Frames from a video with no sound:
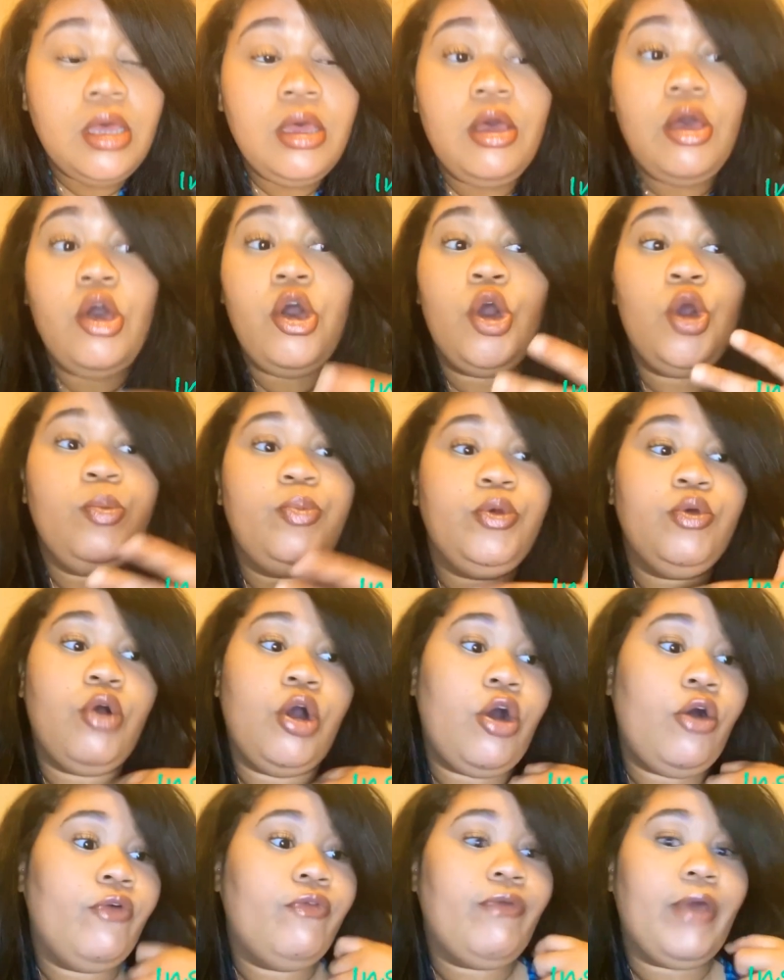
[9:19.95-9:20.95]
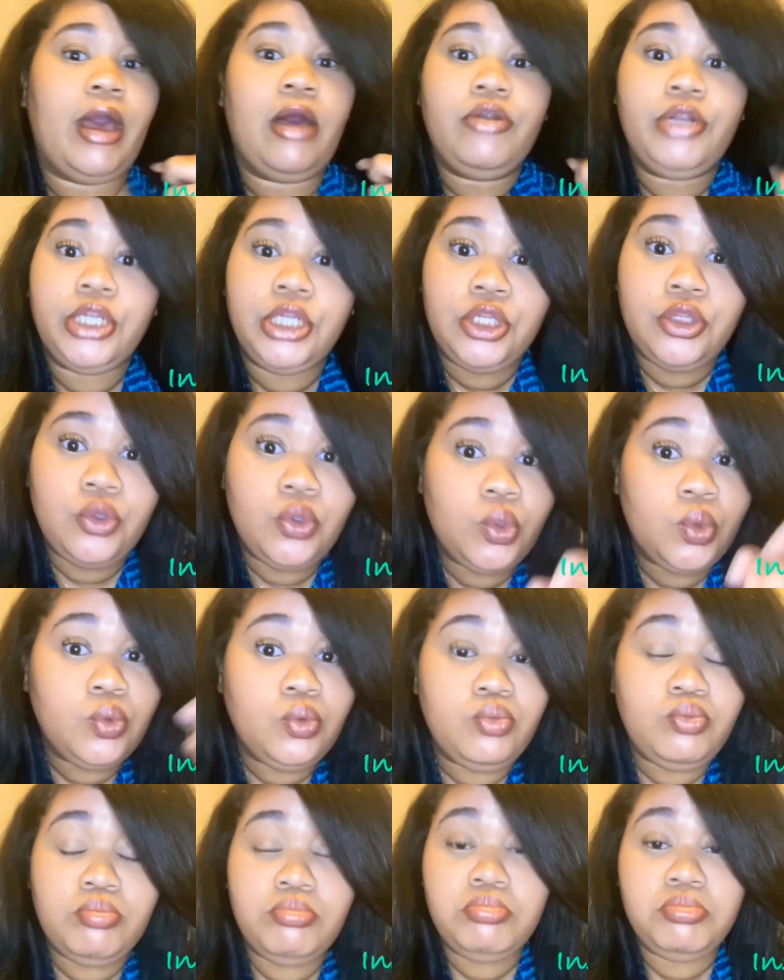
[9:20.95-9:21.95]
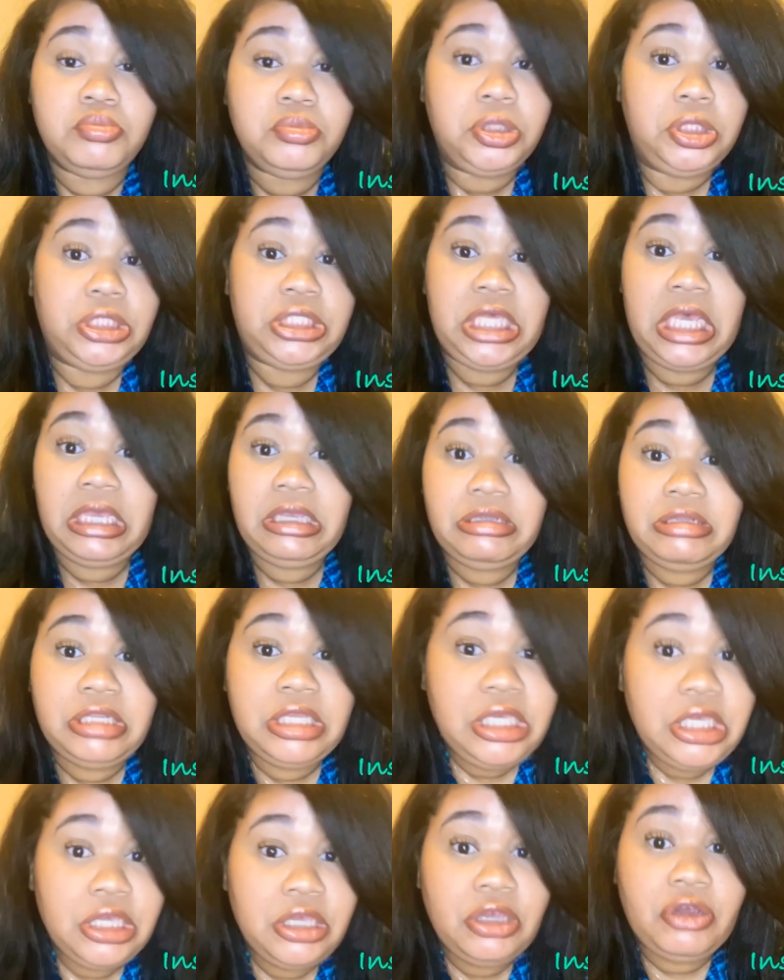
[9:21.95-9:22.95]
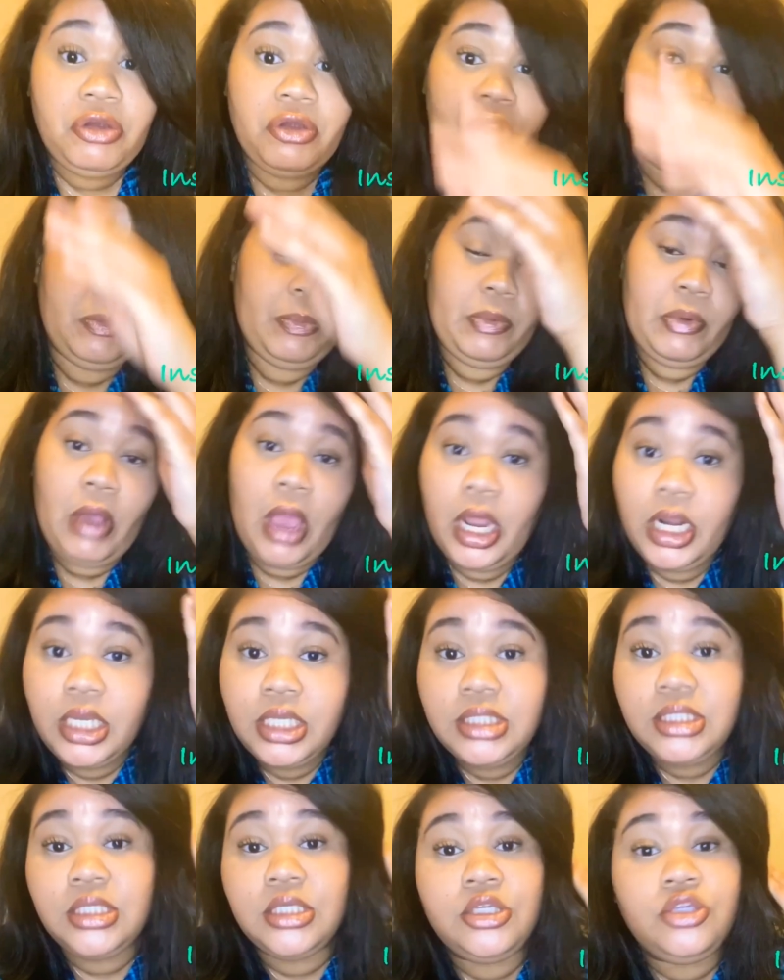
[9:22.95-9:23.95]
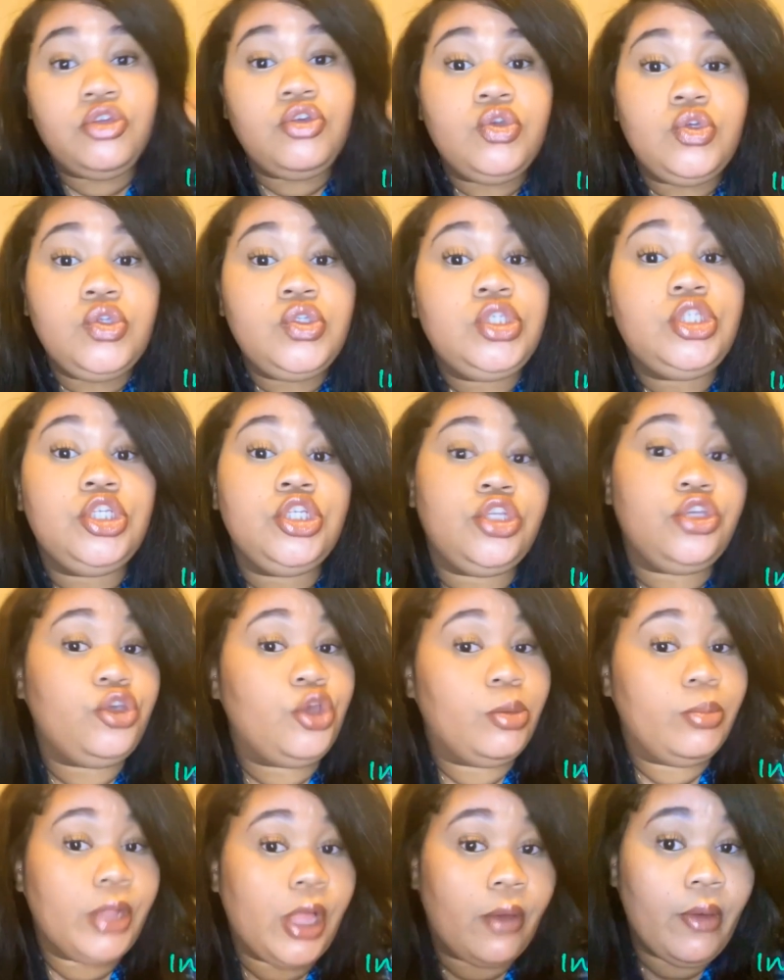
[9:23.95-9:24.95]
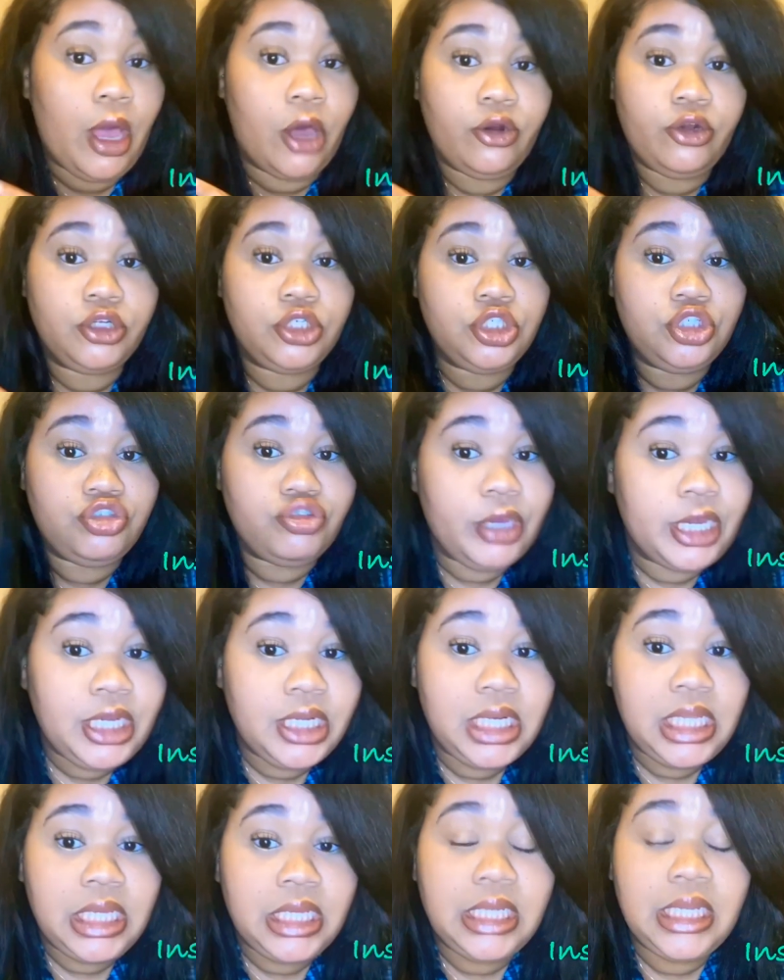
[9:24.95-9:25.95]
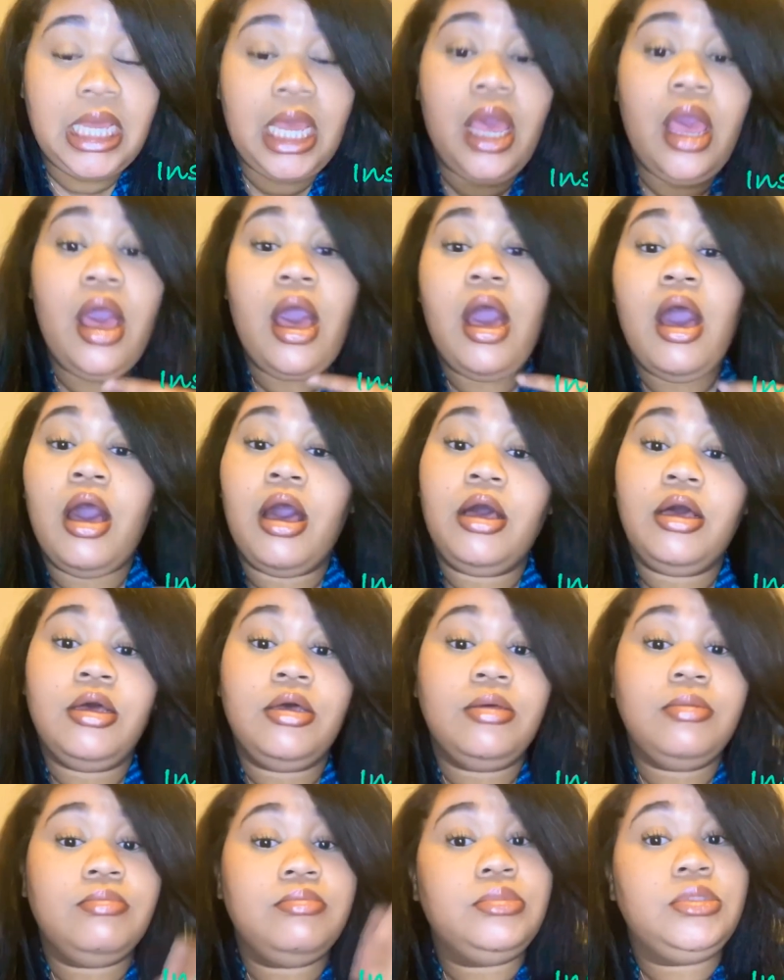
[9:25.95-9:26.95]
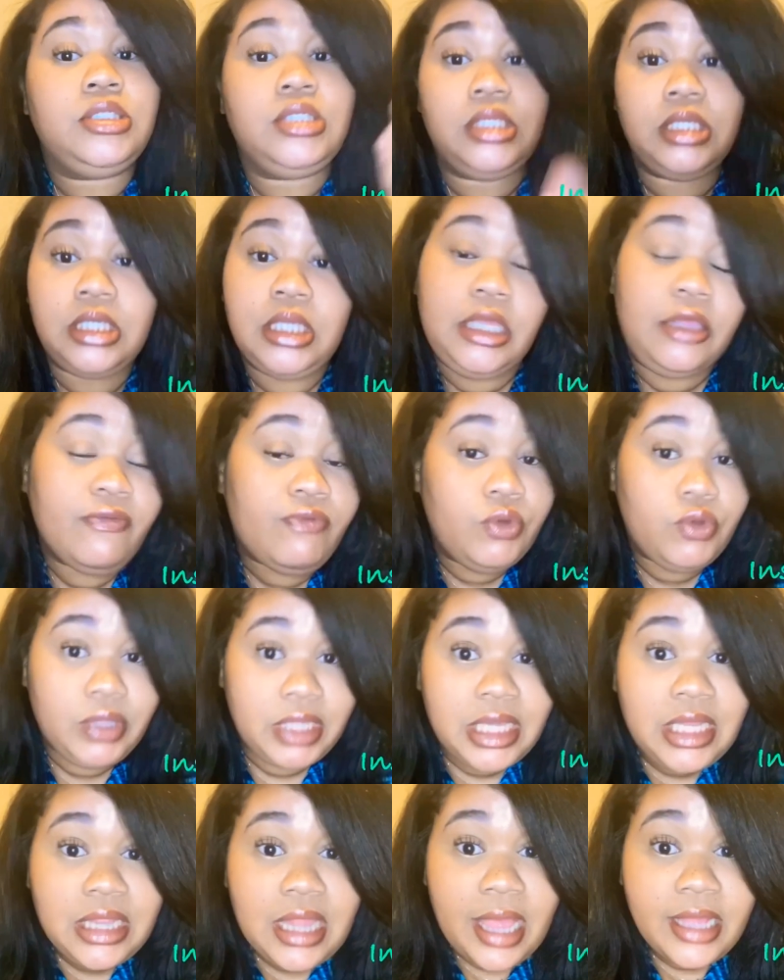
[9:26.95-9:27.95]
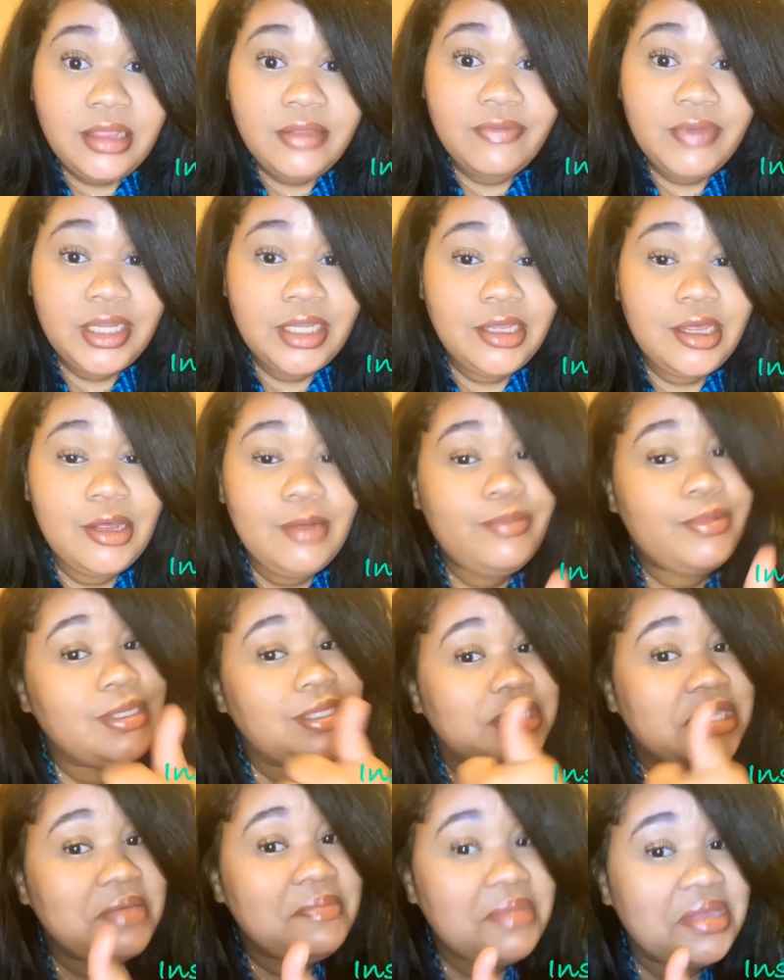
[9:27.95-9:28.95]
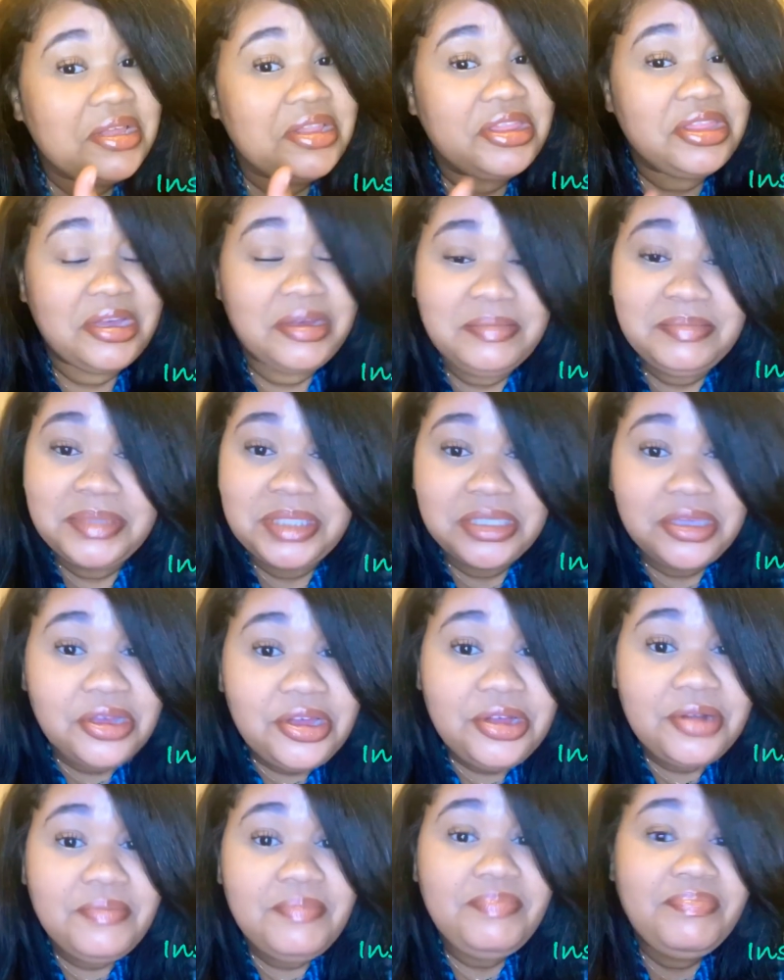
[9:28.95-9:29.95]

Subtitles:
Hope you all found a new technique or products to use to do your blowout or straightening. If you did like the video, please give me a thumbs up.